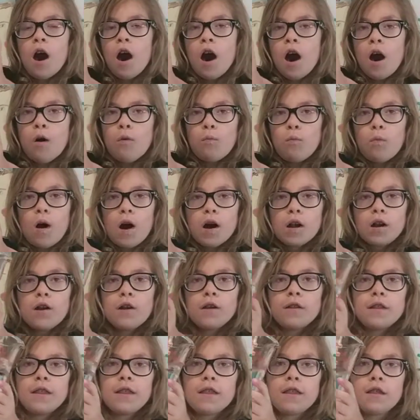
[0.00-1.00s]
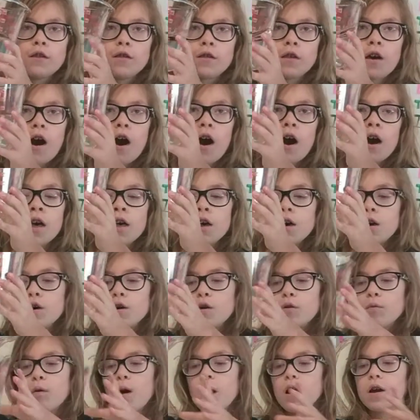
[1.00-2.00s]
hot water. This is hot
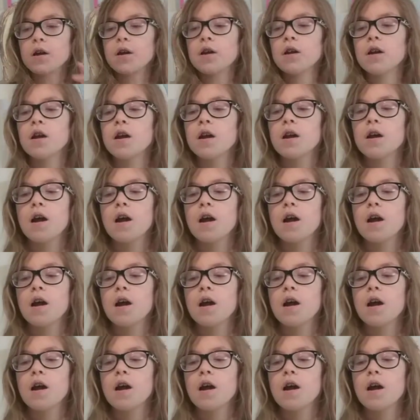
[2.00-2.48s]
water.